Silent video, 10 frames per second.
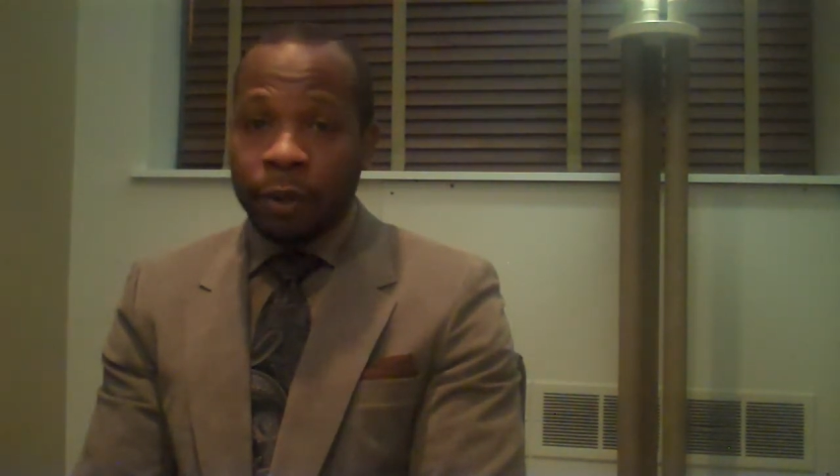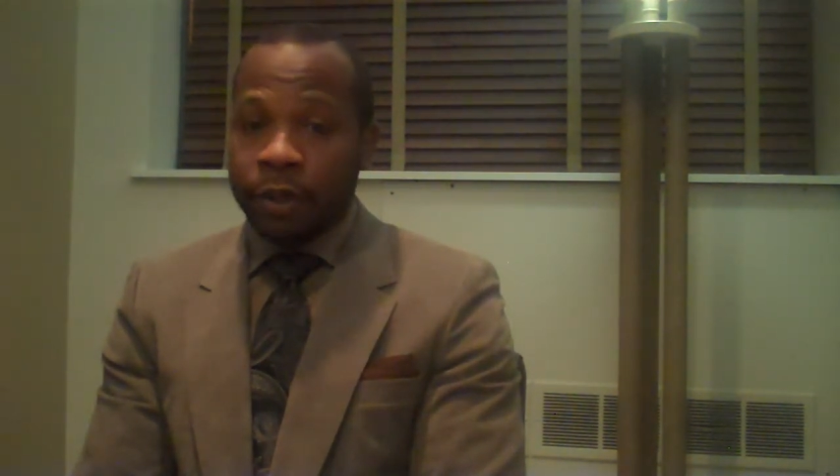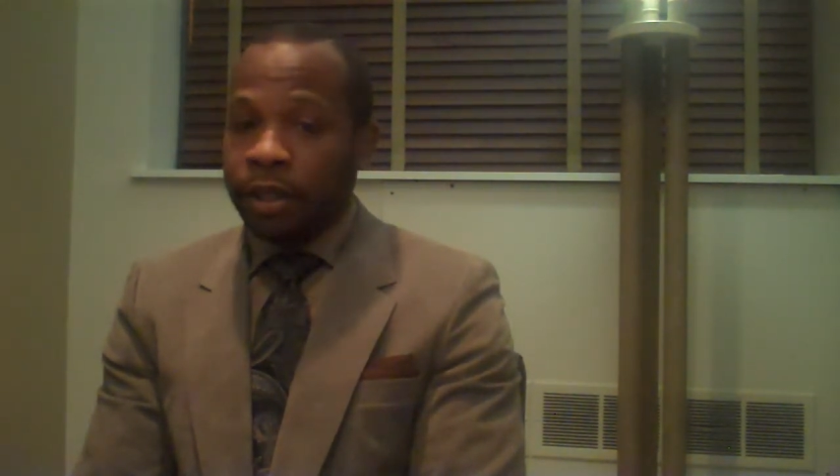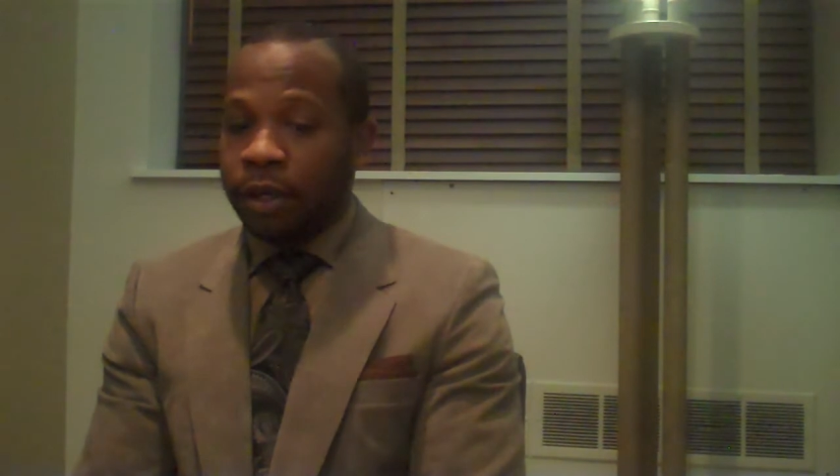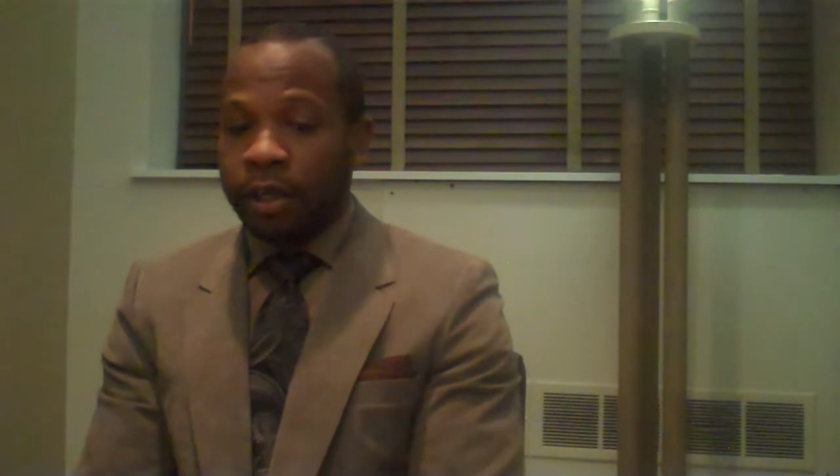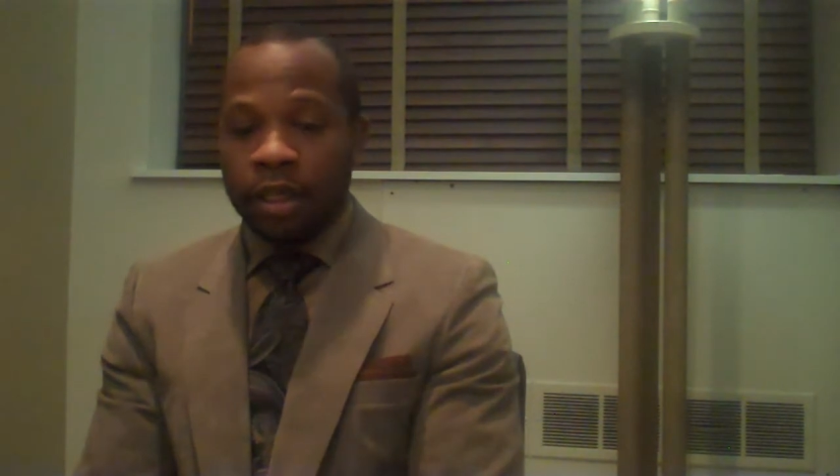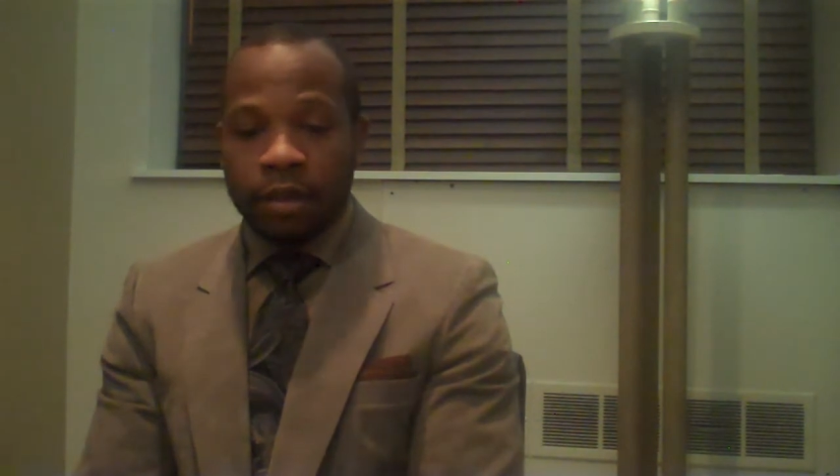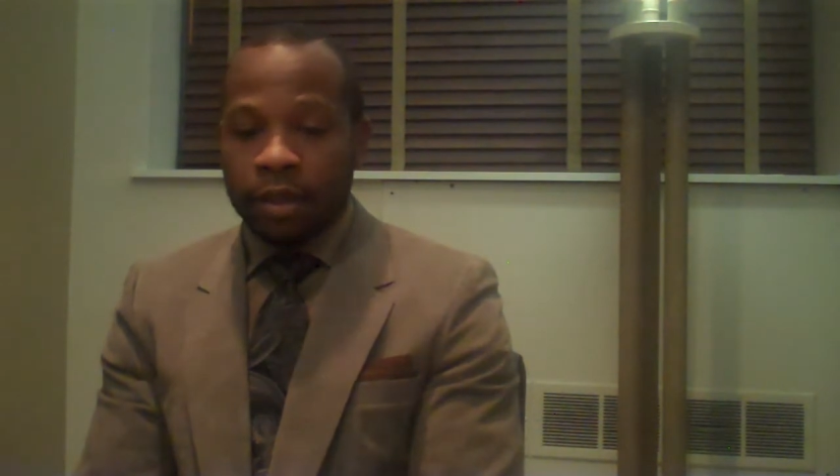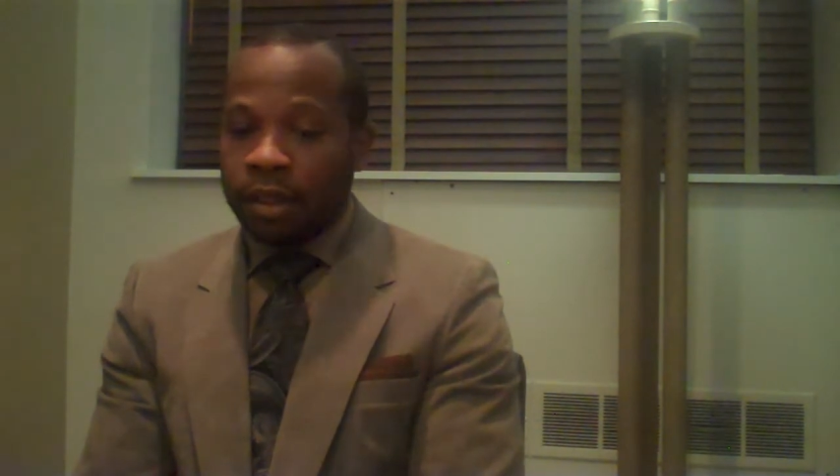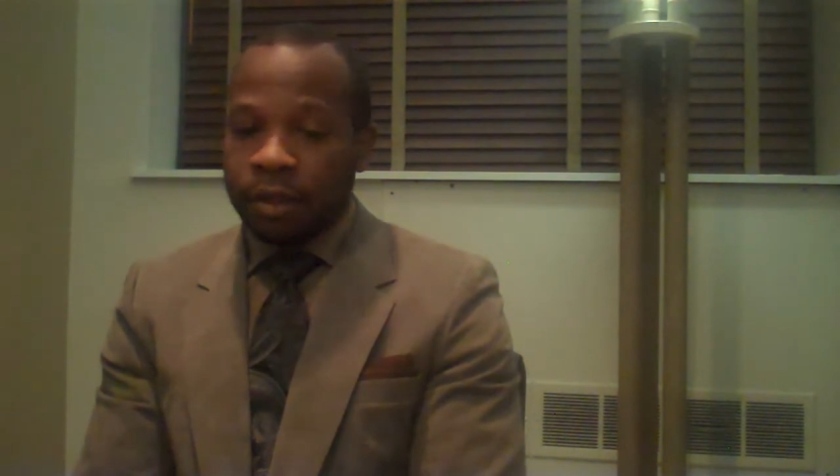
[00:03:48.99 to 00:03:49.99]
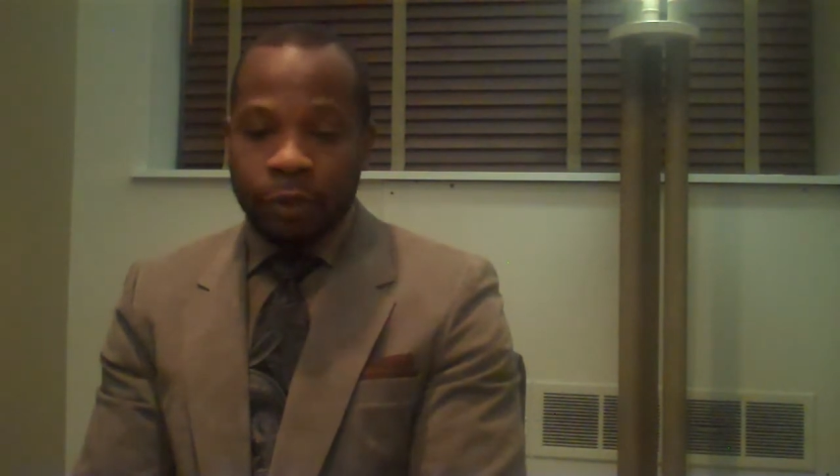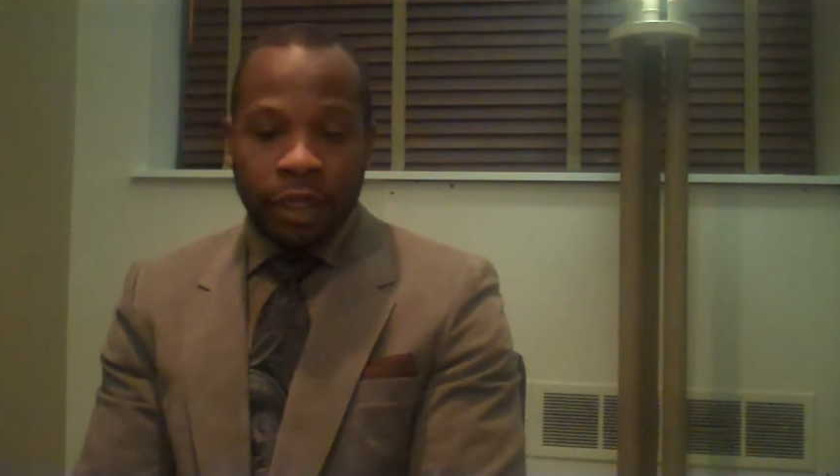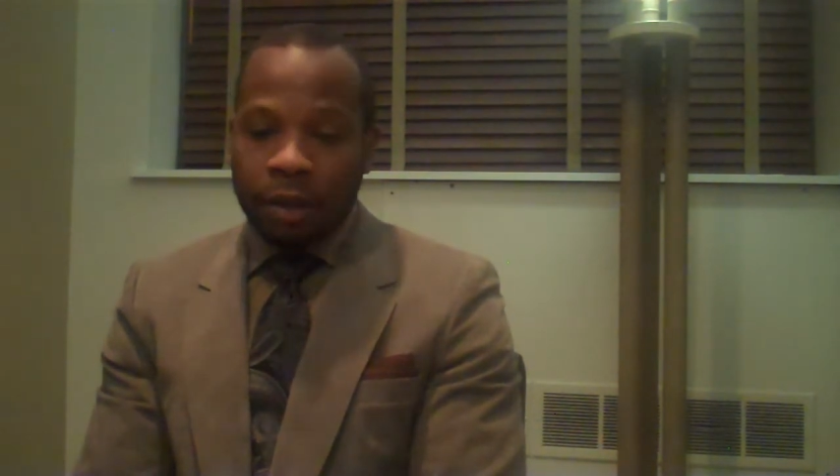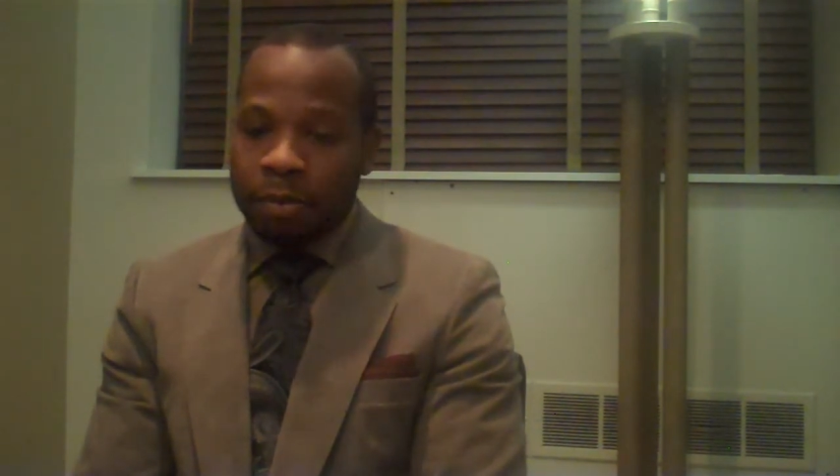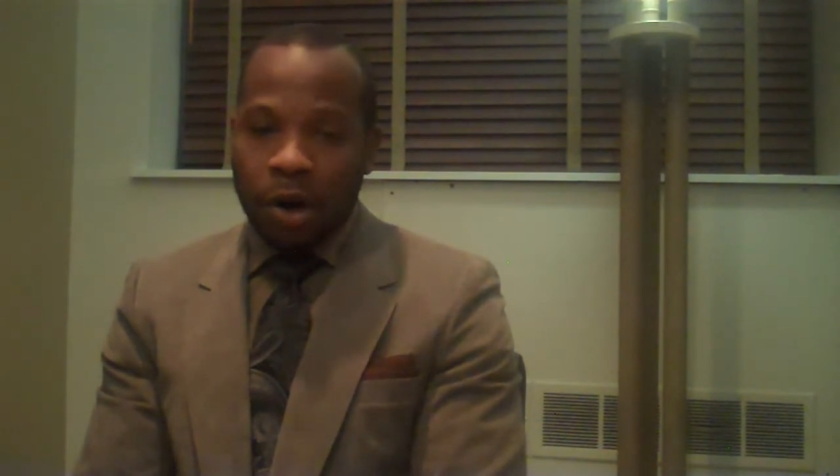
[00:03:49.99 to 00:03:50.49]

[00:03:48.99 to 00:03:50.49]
We were reading